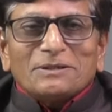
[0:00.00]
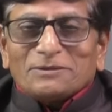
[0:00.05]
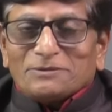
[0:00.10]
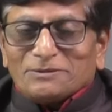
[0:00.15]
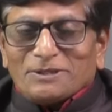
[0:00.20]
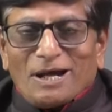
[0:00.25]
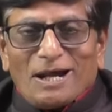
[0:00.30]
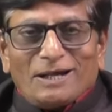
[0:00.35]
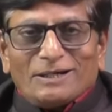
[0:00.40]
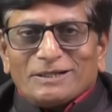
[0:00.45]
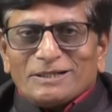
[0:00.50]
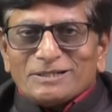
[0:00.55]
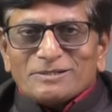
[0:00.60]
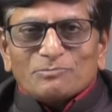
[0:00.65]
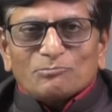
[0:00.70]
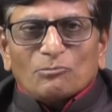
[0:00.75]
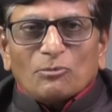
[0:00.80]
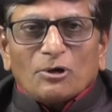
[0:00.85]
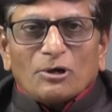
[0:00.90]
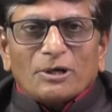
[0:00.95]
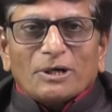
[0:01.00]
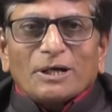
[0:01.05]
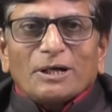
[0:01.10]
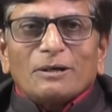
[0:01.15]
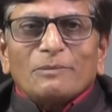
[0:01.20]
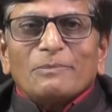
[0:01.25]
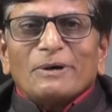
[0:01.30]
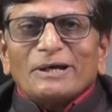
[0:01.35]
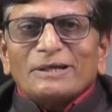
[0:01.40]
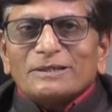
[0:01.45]
that is
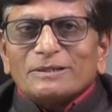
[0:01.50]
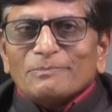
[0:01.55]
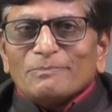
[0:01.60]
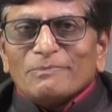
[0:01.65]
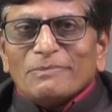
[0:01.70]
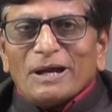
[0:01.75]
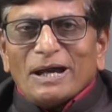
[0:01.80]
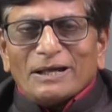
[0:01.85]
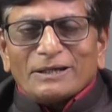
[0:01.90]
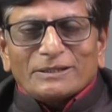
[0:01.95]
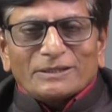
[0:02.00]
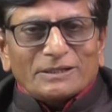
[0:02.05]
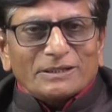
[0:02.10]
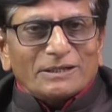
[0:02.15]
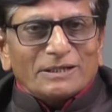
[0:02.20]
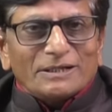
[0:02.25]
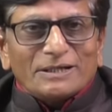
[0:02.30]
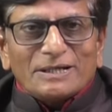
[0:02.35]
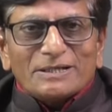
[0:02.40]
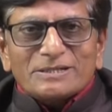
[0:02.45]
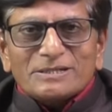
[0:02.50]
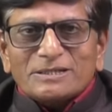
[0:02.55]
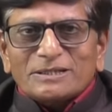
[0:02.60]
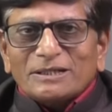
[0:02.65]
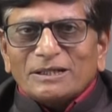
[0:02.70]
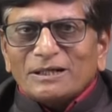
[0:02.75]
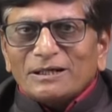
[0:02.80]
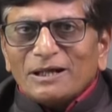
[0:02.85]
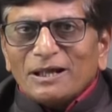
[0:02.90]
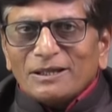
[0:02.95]
modeled by the banking
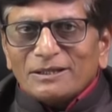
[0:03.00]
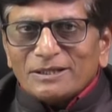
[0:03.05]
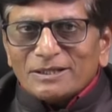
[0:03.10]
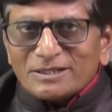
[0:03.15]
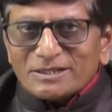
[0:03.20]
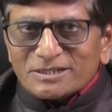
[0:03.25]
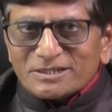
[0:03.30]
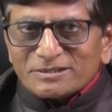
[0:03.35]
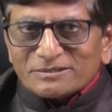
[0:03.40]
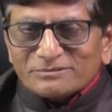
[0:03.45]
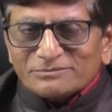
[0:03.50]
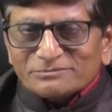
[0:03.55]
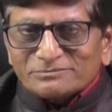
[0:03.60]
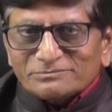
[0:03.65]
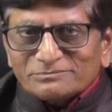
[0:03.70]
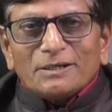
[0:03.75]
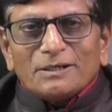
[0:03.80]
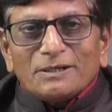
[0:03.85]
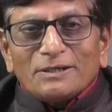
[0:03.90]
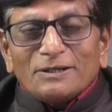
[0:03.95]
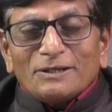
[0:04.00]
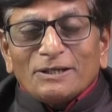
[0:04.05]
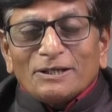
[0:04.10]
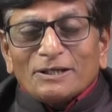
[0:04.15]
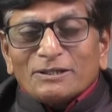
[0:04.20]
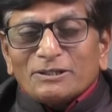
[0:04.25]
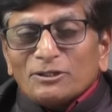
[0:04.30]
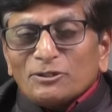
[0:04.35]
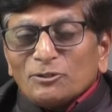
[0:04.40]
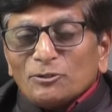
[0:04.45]
industry and others.
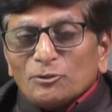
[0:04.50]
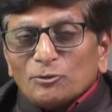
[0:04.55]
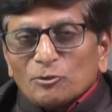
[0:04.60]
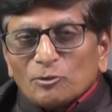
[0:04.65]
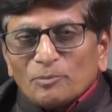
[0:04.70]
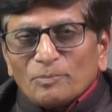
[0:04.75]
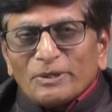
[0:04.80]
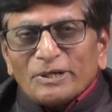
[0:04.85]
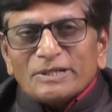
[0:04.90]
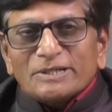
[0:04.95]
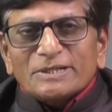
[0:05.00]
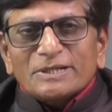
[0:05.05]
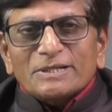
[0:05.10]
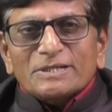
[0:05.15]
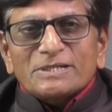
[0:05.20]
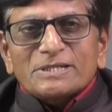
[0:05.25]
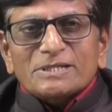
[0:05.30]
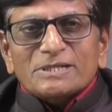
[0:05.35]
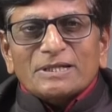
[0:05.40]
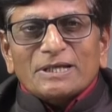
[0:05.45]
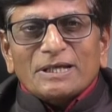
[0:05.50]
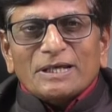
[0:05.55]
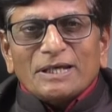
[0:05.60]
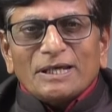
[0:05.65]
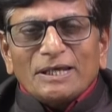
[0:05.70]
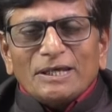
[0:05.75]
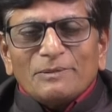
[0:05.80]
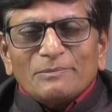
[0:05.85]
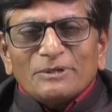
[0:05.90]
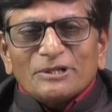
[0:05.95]
Here the new pension
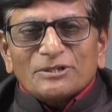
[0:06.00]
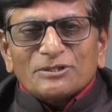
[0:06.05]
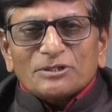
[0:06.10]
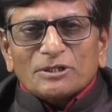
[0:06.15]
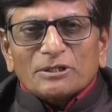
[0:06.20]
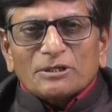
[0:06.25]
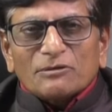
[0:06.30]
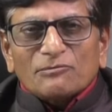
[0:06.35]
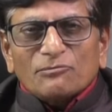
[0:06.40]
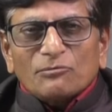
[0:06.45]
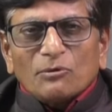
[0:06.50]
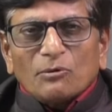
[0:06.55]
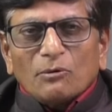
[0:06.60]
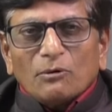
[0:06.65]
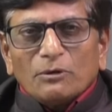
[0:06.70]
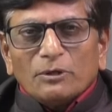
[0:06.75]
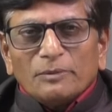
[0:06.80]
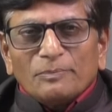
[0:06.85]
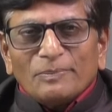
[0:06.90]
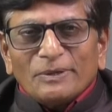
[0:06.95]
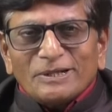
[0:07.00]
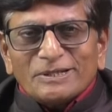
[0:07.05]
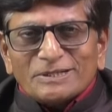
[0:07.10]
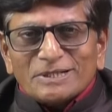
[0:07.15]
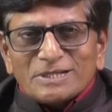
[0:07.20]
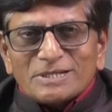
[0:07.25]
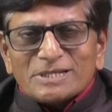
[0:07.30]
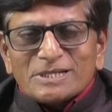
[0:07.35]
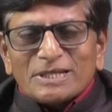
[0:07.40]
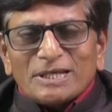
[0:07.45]
scheme instead of old
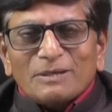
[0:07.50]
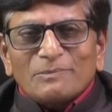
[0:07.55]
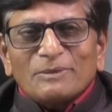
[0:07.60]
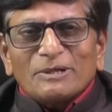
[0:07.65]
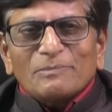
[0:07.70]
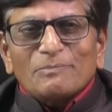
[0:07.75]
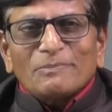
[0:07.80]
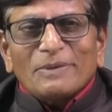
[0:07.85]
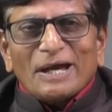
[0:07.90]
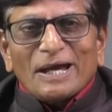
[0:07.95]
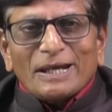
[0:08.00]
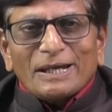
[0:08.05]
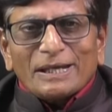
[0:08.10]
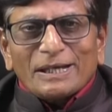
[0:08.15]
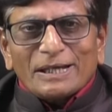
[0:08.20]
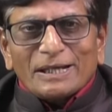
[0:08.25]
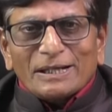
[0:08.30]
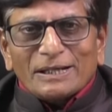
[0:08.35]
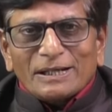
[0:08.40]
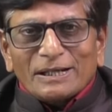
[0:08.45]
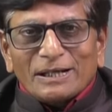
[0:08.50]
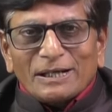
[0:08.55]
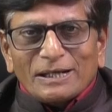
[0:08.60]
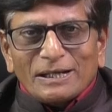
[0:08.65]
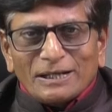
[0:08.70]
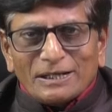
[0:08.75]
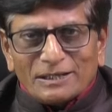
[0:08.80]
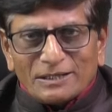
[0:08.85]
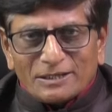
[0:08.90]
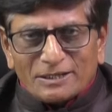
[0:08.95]
pension scheme in
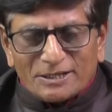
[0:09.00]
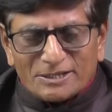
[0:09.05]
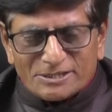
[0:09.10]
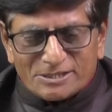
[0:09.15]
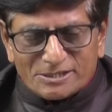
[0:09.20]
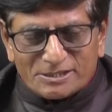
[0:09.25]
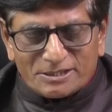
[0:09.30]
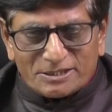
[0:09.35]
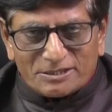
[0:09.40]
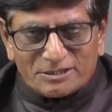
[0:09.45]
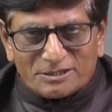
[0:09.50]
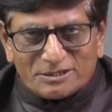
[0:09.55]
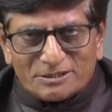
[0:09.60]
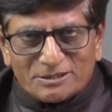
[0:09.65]
banking industry.